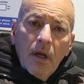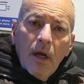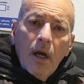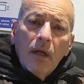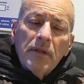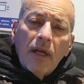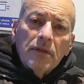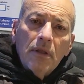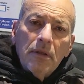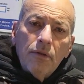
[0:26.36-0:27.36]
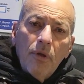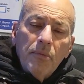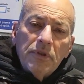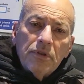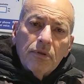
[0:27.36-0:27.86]
Uh, doc, you're
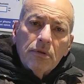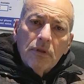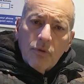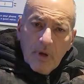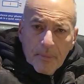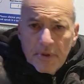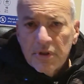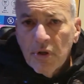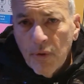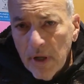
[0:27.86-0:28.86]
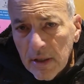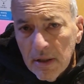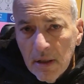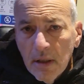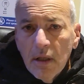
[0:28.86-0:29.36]
Mr. Decrepit, is correct?
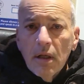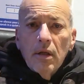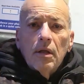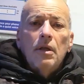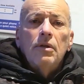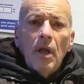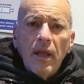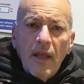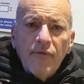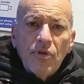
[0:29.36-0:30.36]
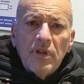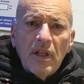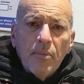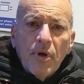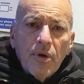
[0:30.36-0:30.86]
Yes. Can I have your
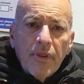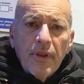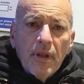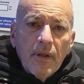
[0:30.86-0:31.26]
date of birth?